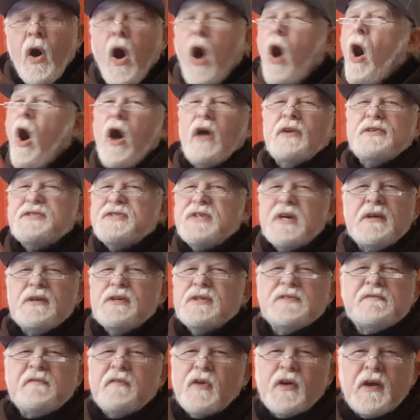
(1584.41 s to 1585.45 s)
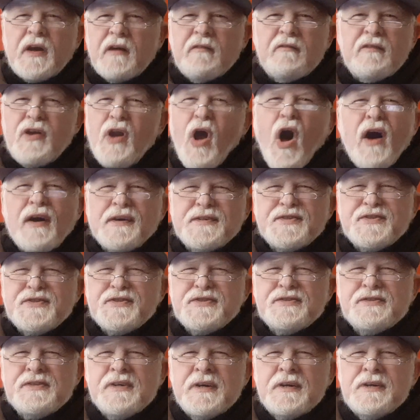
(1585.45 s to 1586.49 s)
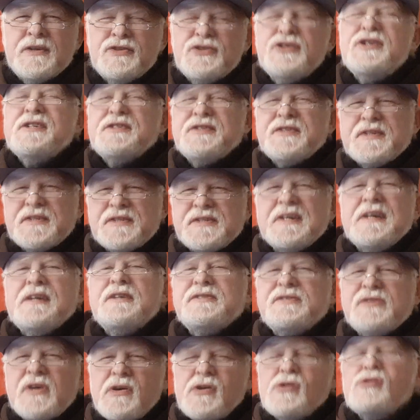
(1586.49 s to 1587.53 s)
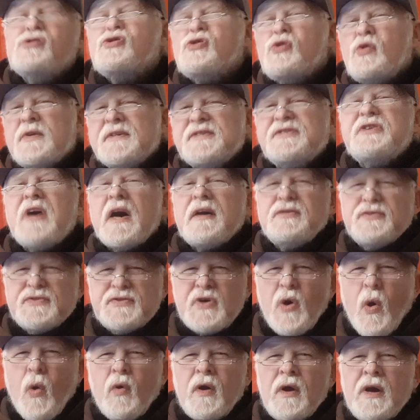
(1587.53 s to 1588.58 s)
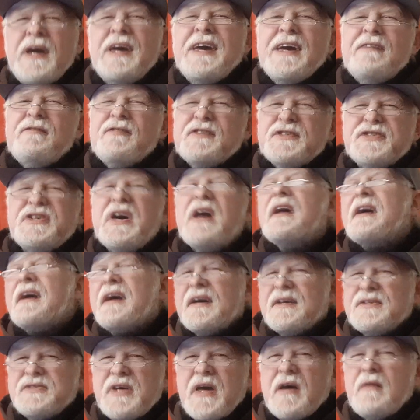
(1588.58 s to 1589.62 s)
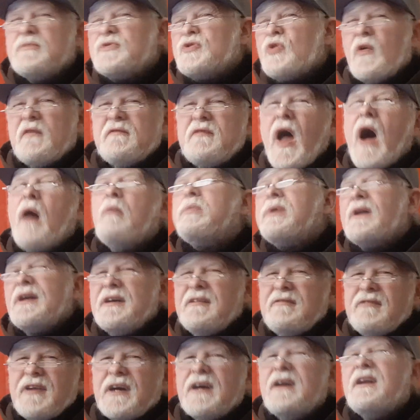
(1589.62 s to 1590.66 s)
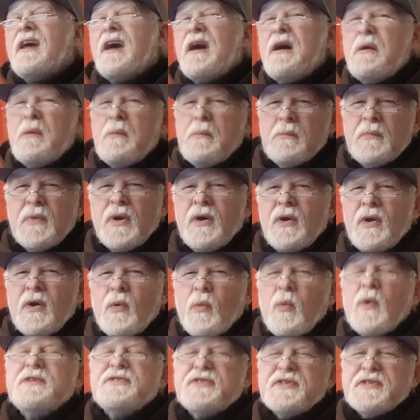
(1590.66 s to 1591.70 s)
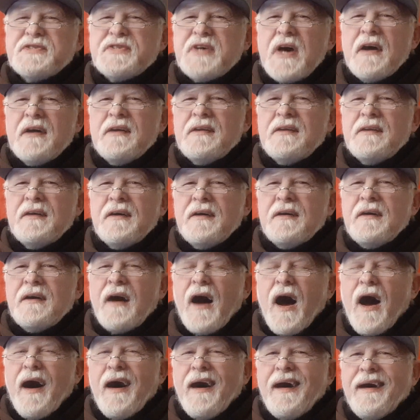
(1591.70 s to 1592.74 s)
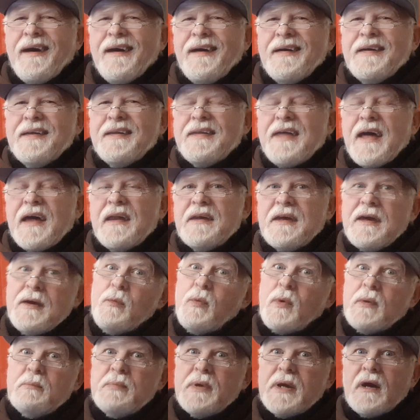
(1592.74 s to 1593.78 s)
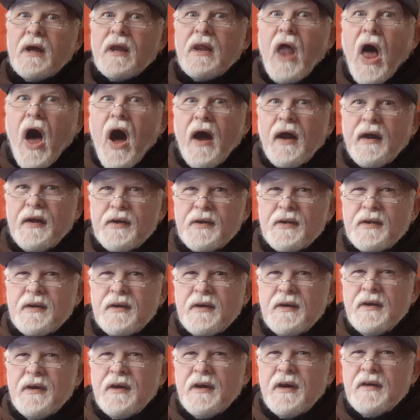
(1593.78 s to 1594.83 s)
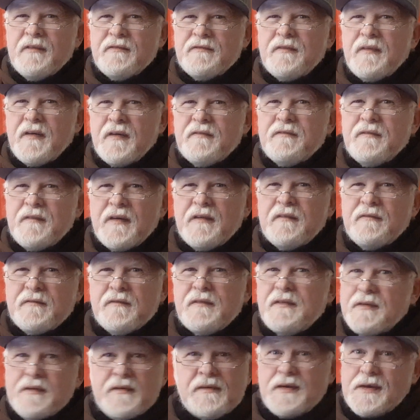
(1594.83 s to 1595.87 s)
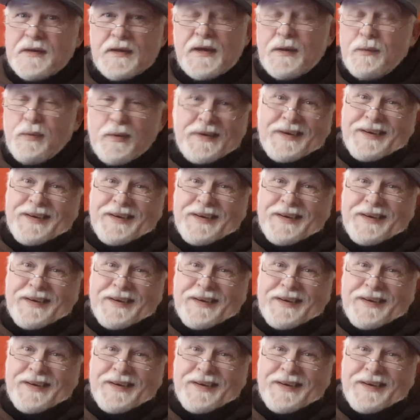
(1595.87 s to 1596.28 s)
All sin is forgiven us. Jesus, Isa, Yeshua said so. Even sin against him. So if not believing in him was a sin, uh, then he would be a liar. If, if, if he,